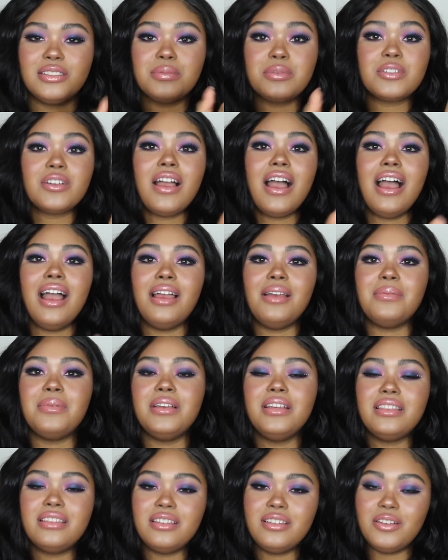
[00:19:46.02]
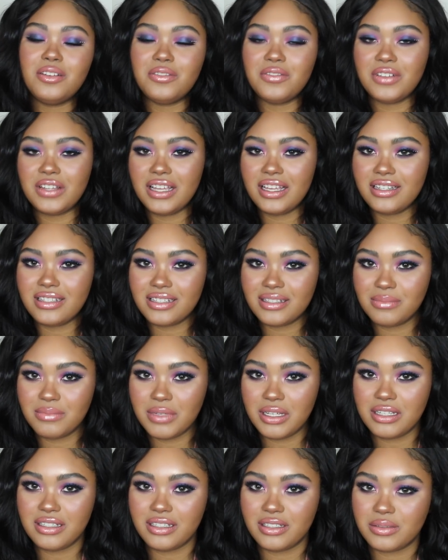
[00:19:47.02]
Subscribe, hit the notification
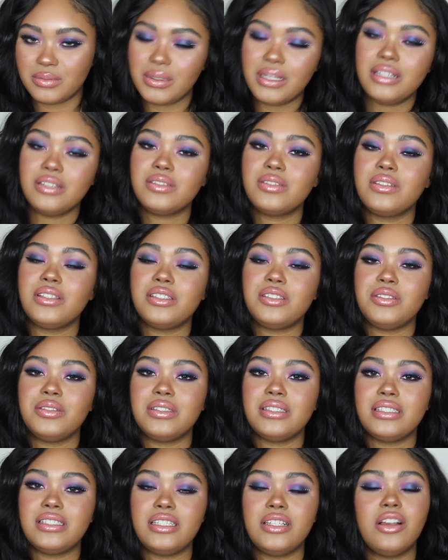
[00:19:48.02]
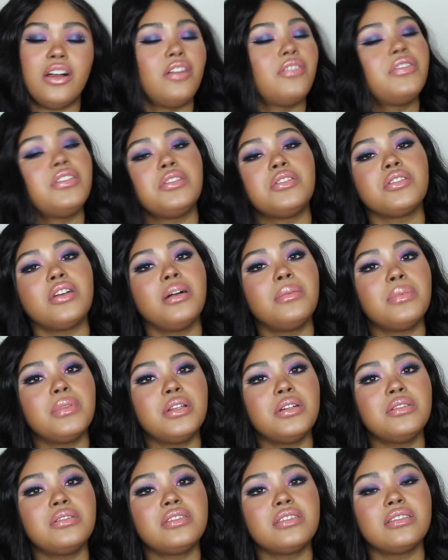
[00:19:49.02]
button as well so that you can see all future
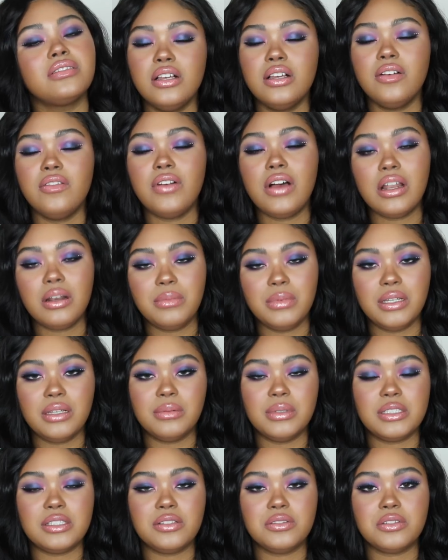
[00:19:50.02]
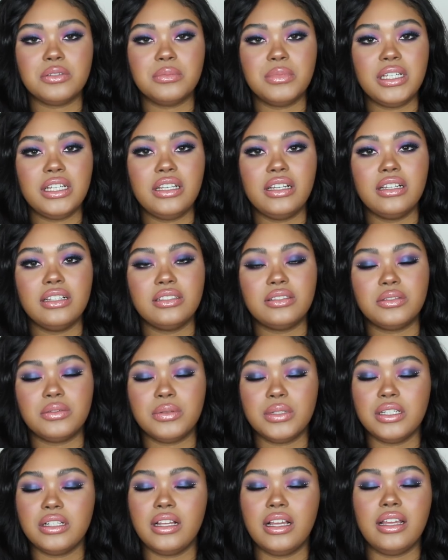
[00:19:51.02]
uploads. Follow me on my social media,
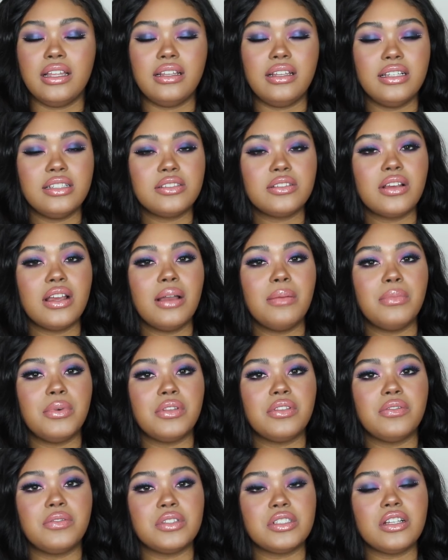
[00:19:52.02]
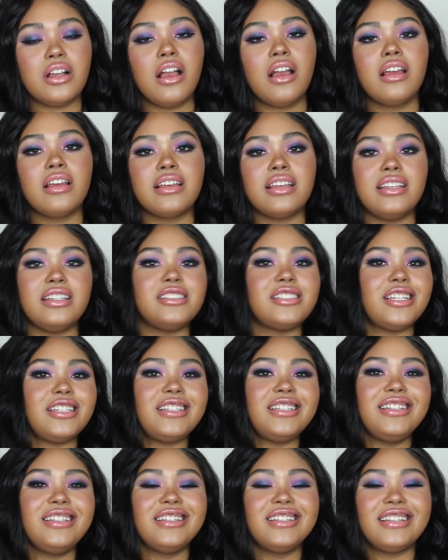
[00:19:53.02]
Twitter and Instagram, both of which are
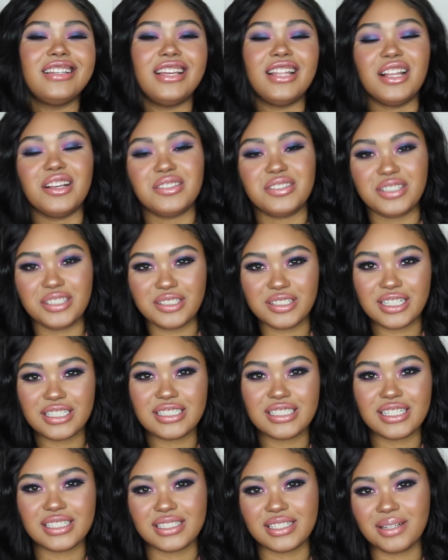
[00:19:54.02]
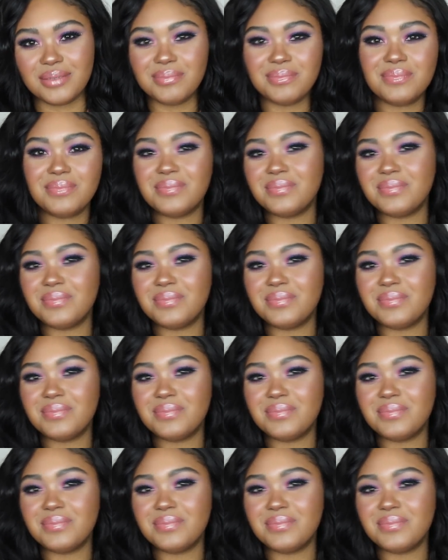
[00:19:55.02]
KennieJD, and I'll see you guys next time.